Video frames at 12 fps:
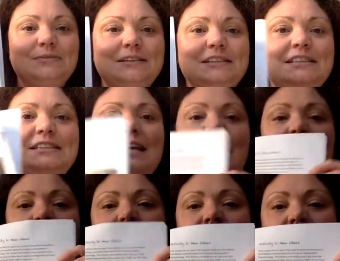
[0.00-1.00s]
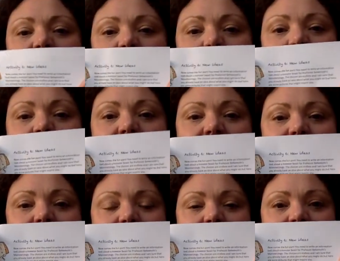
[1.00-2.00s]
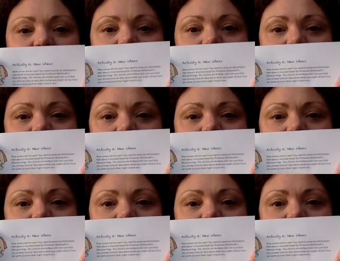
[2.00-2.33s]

which is saying new ideas.